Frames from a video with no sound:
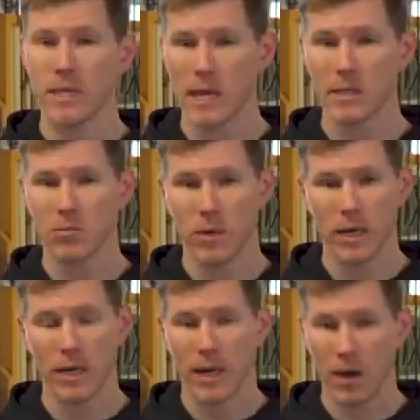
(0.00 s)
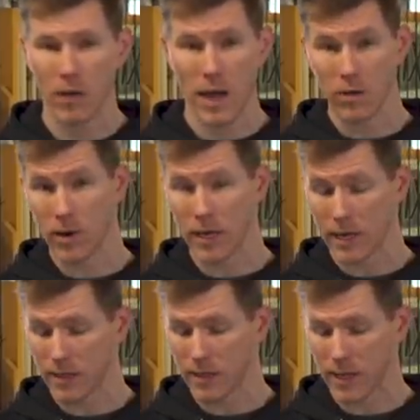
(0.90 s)
Texas rig it, Carolina rig it,
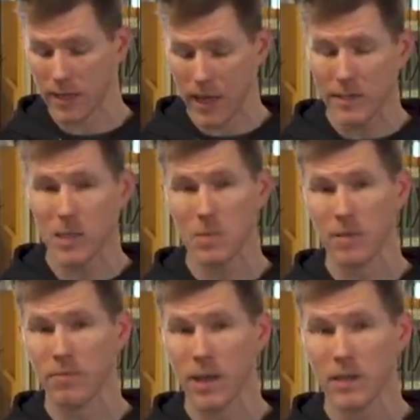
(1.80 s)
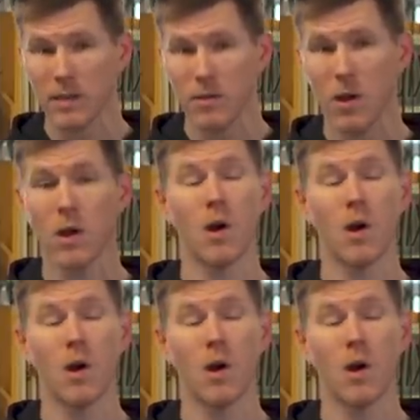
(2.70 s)
anything like that, it's gonna be effective